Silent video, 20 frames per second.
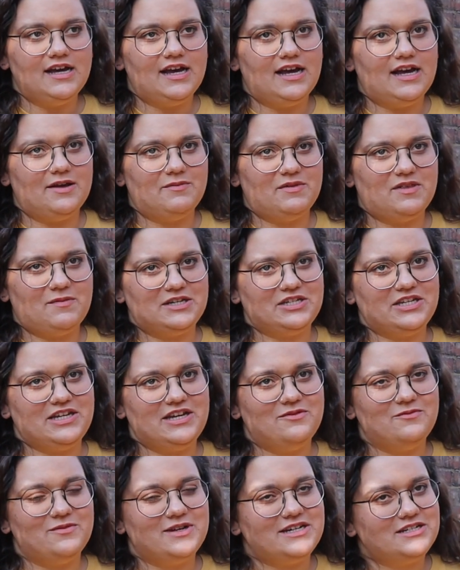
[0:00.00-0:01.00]

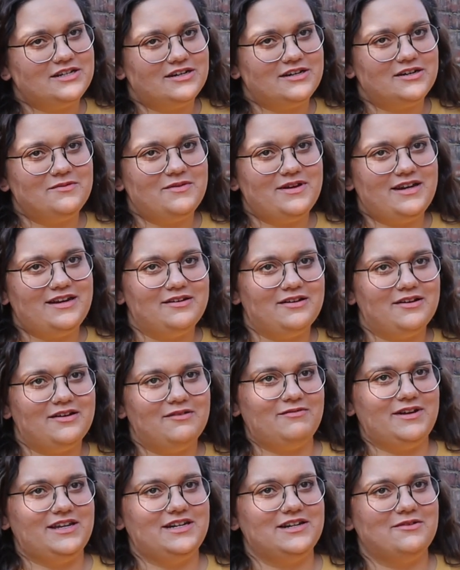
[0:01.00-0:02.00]
especially in winter when
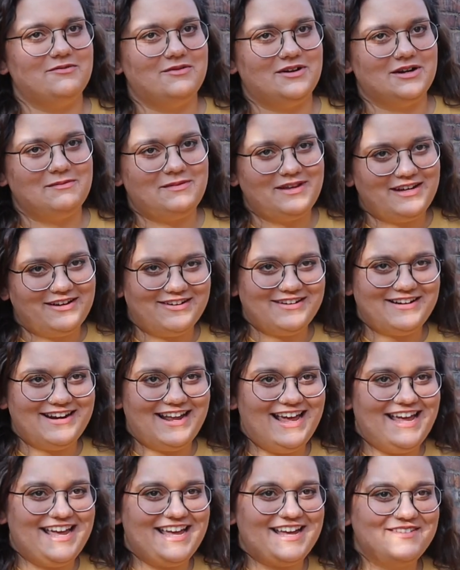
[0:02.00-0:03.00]
we don't want to be
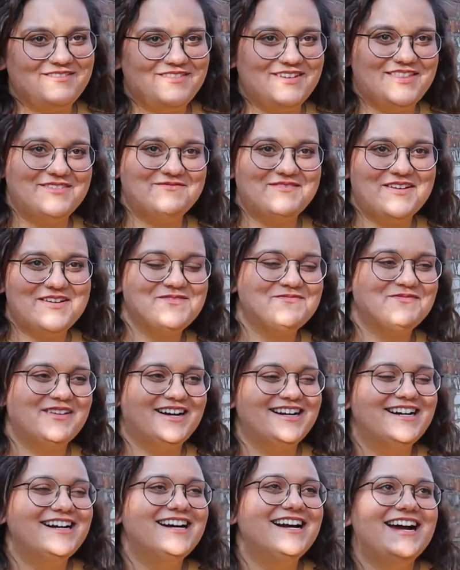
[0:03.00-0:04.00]
gardening for the most
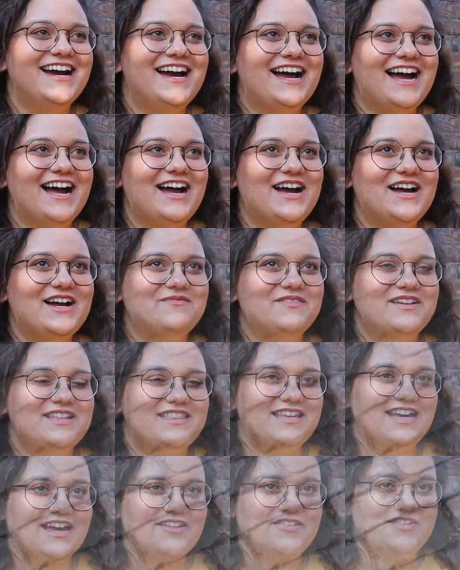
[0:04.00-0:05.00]
part.
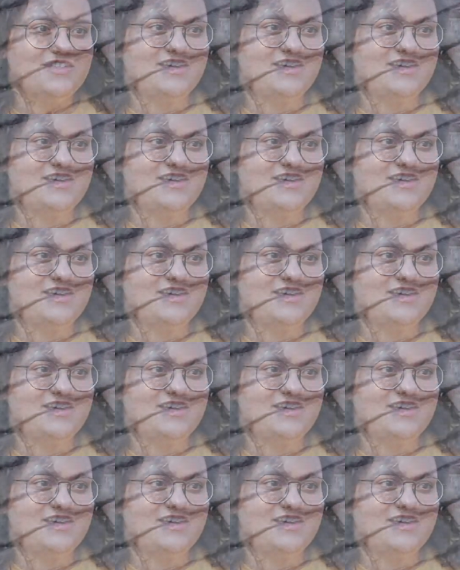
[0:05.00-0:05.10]
The other